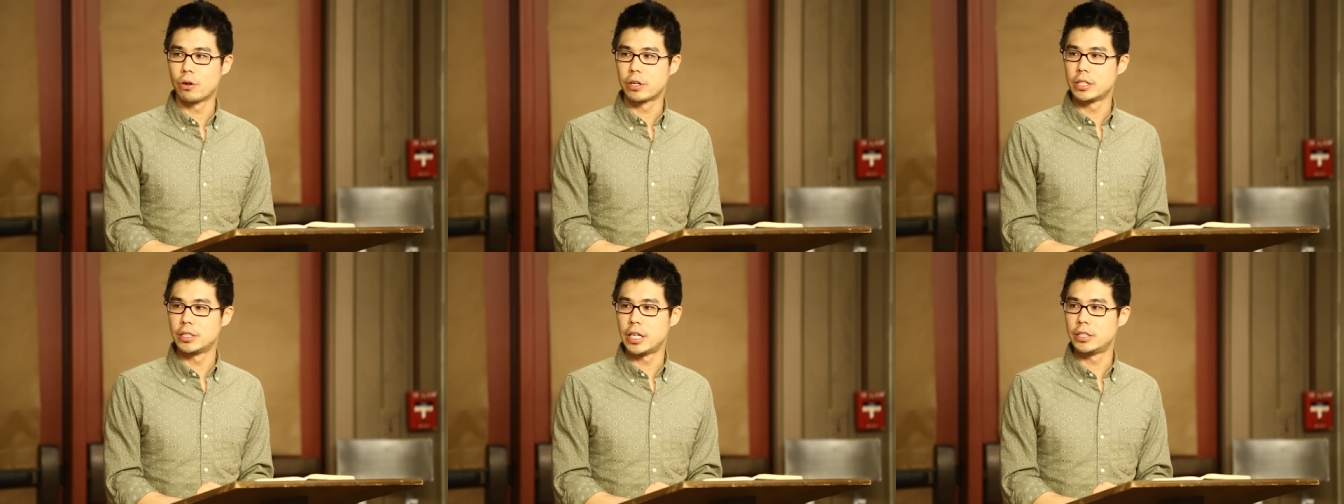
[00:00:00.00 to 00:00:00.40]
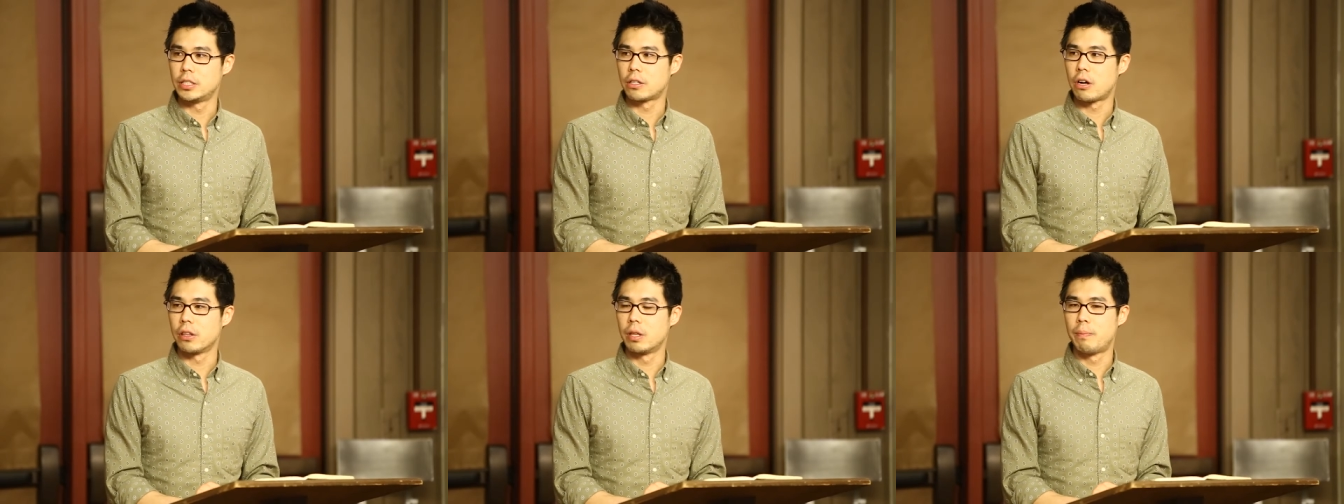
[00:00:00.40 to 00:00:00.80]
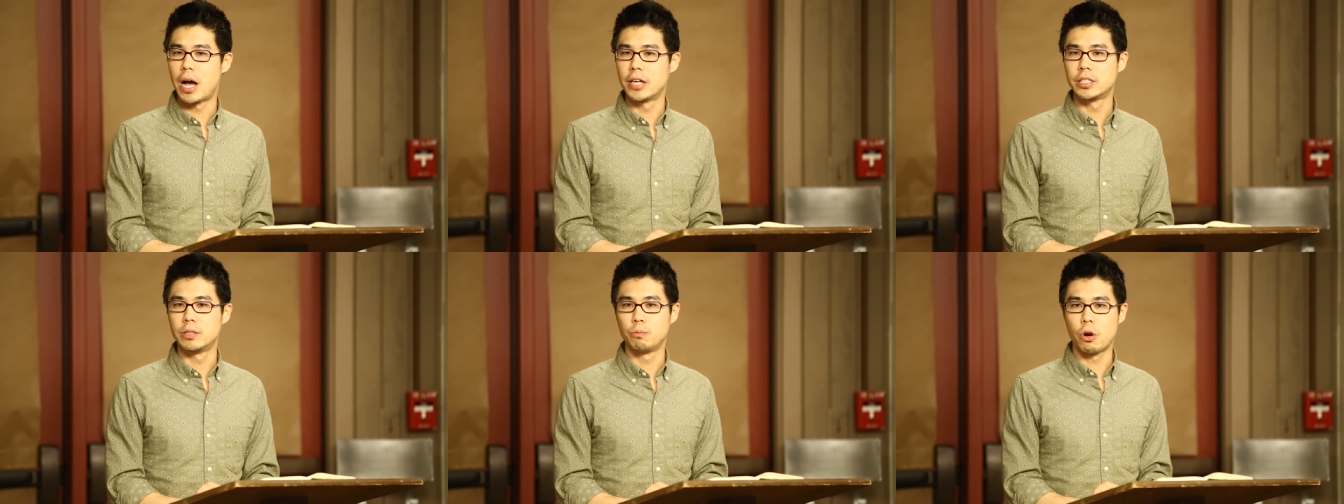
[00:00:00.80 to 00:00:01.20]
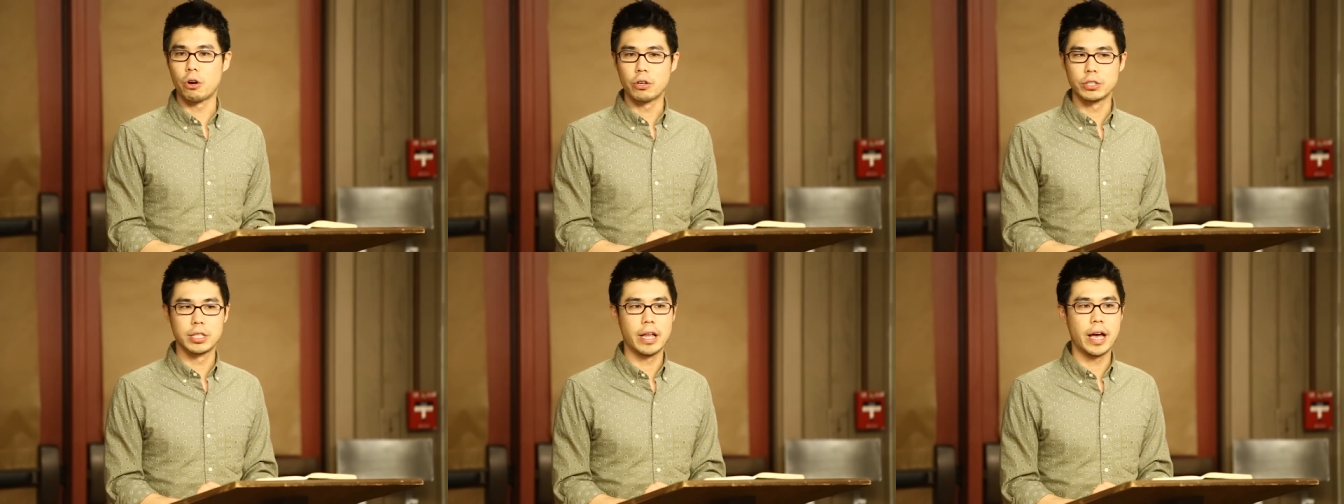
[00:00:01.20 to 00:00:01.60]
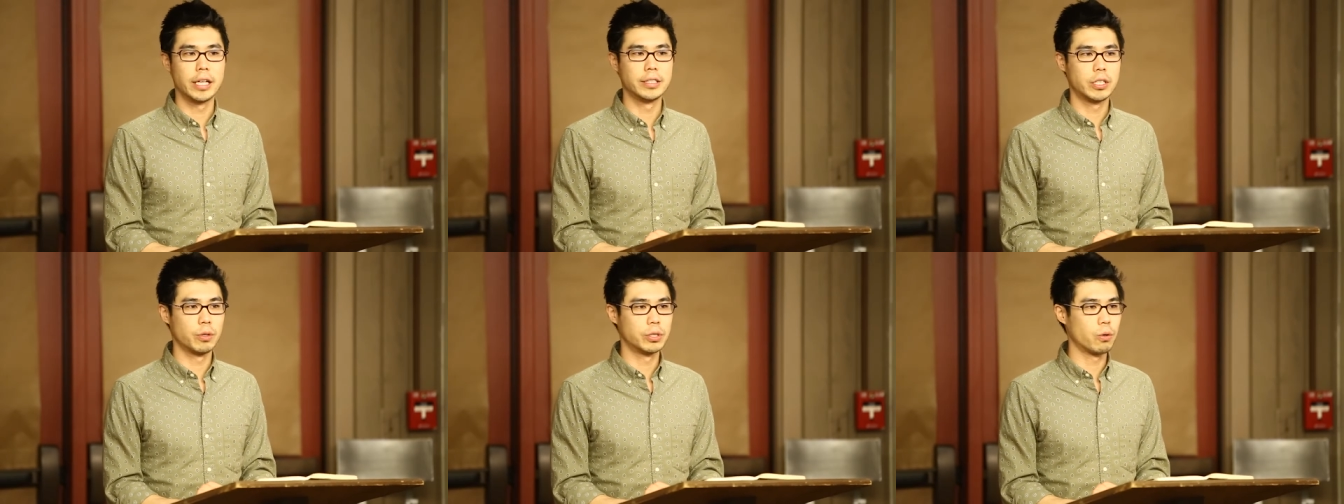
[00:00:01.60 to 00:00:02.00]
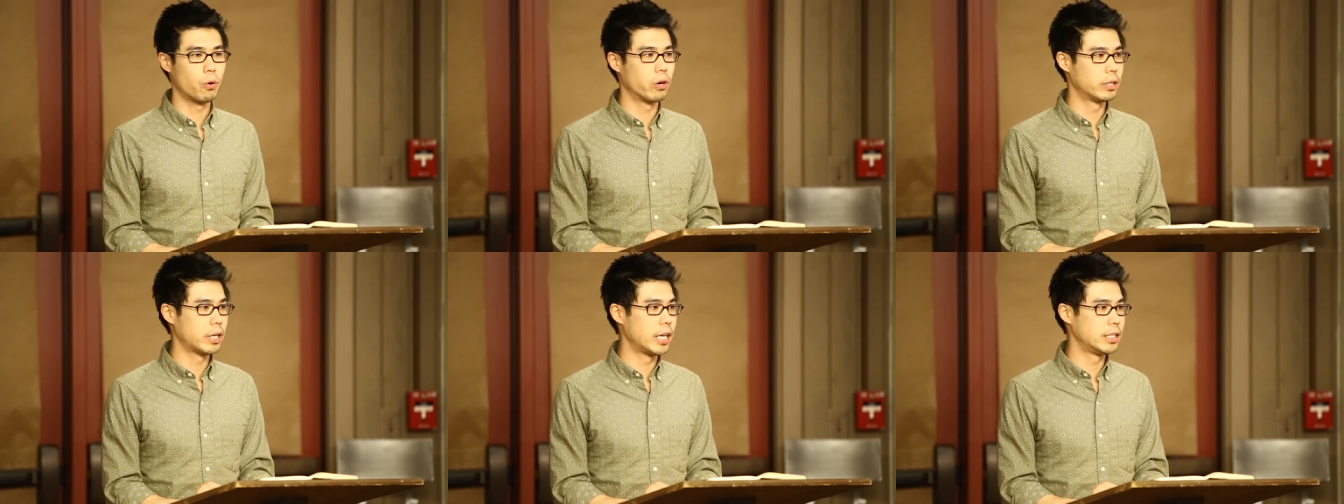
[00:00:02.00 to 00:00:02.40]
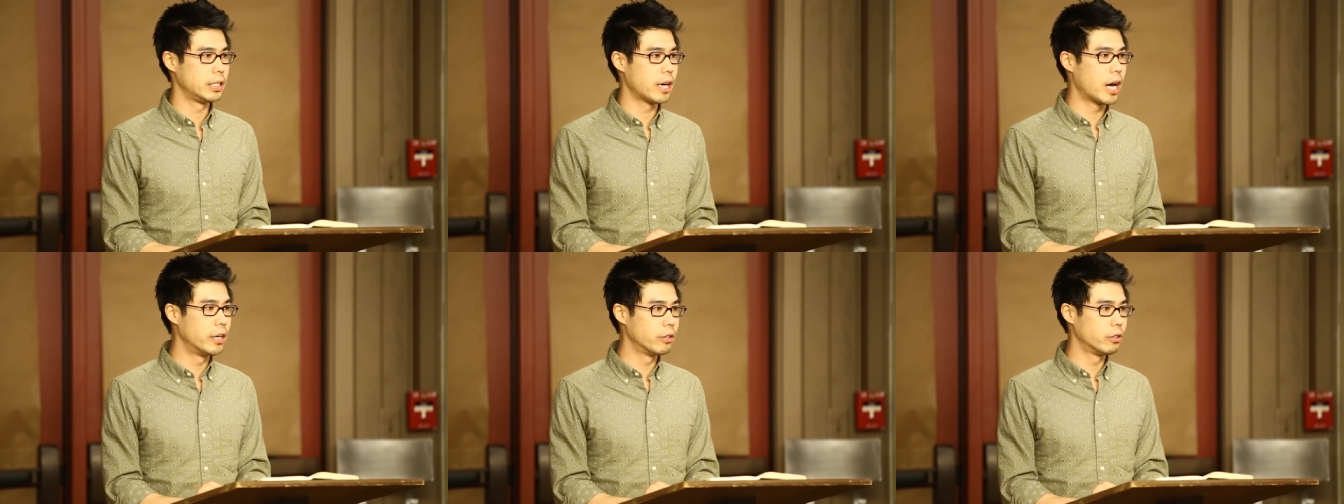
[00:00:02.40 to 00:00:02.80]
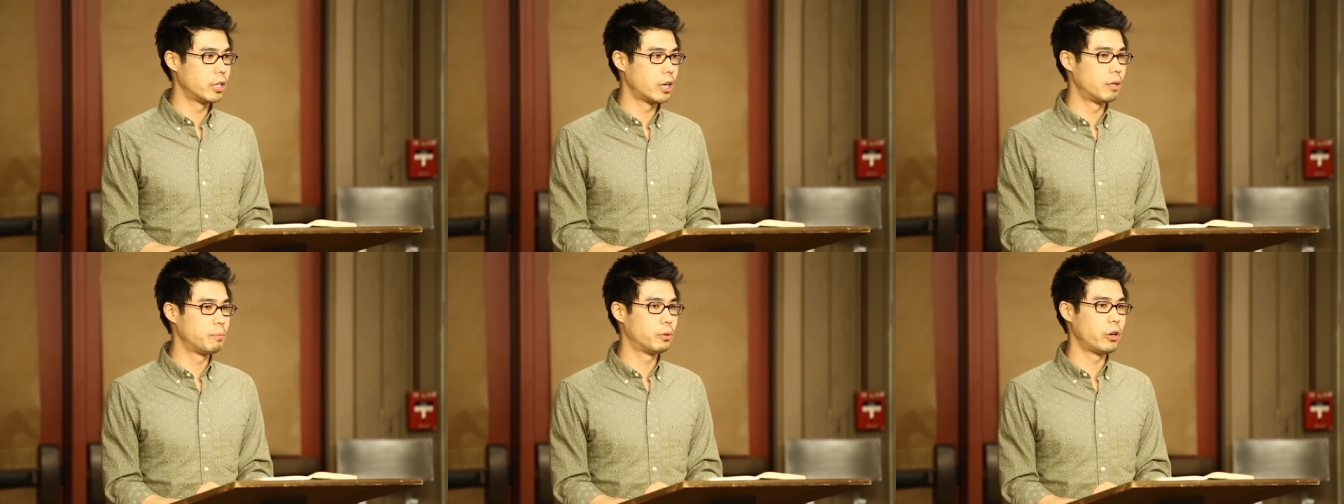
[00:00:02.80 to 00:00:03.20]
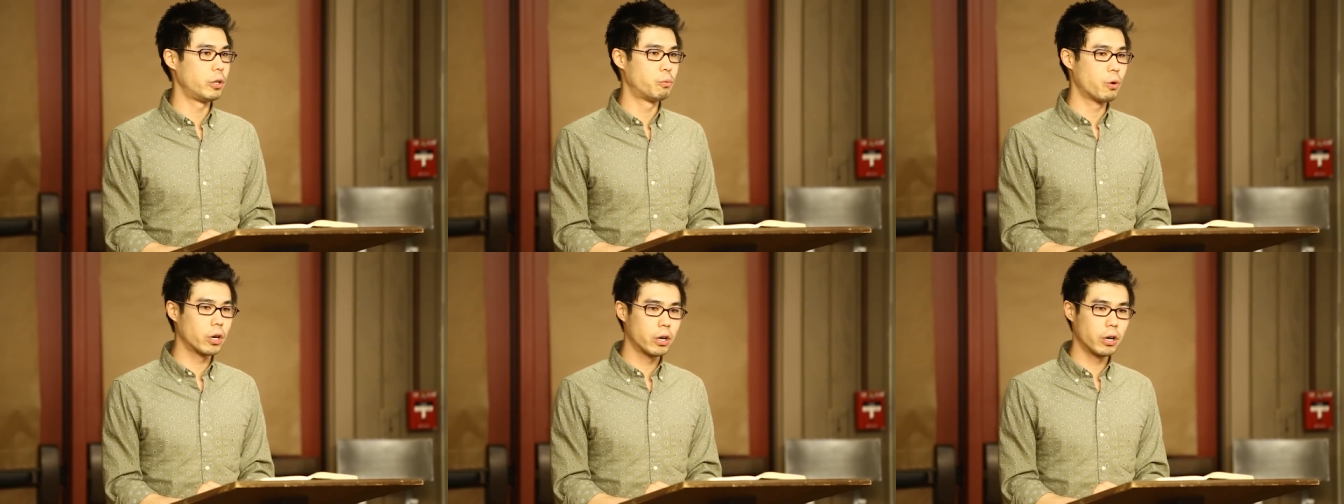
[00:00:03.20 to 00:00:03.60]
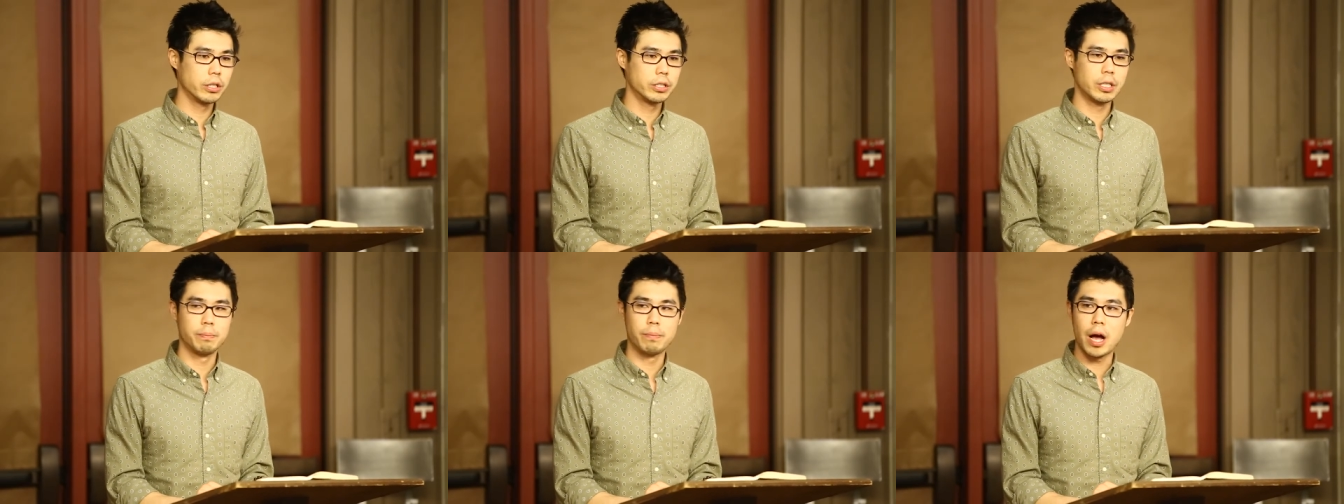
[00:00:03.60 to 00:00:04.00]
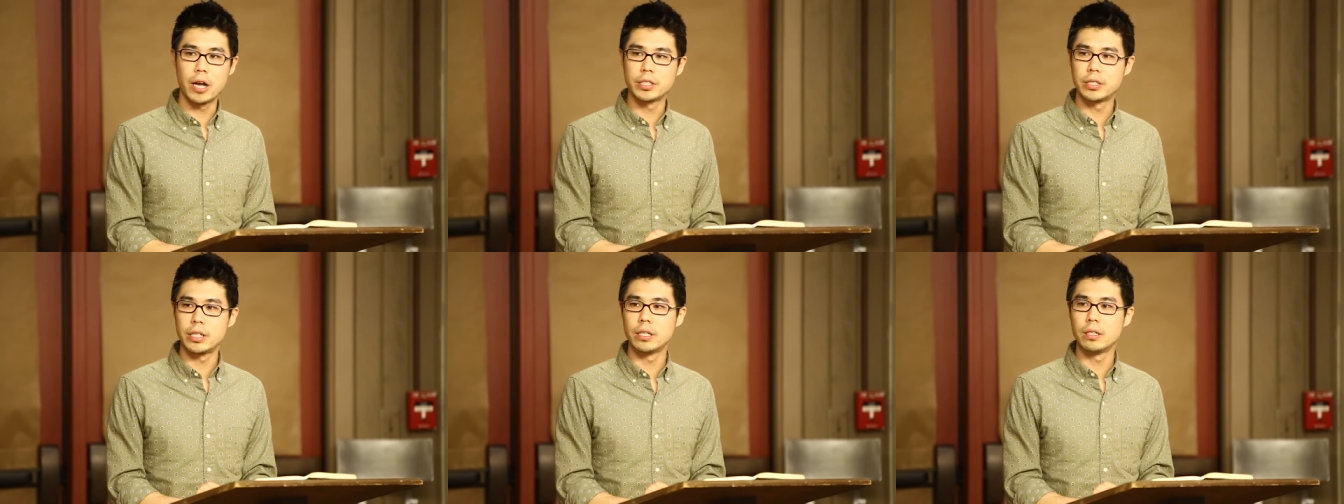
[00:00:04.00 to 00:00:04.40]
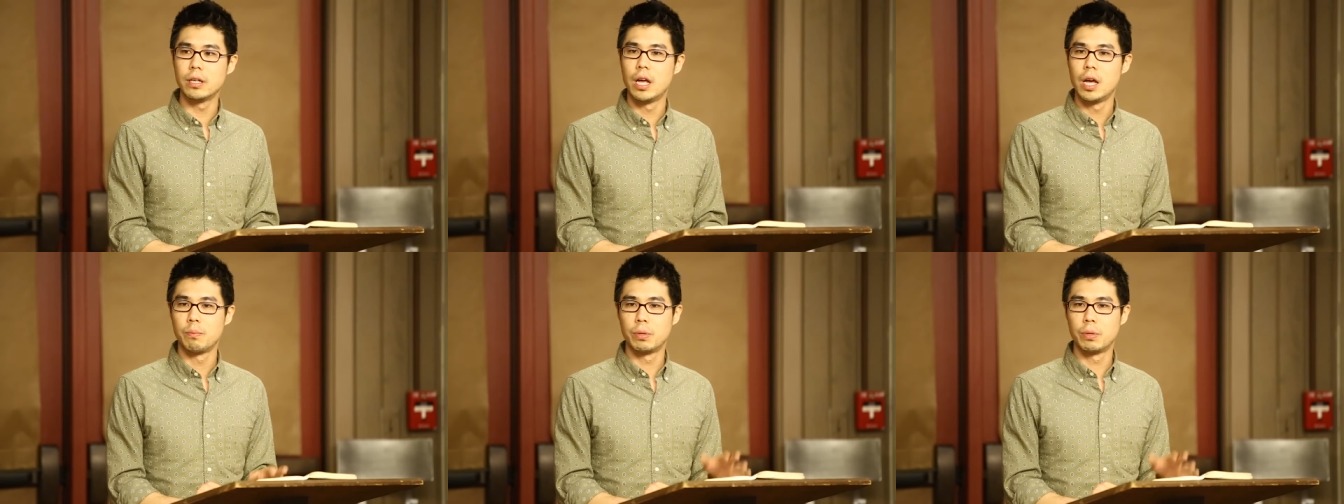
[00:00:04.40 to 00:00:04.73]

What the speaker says: organization called the Boston Workers Alliance that was organizing under and unemployed workers in Boston,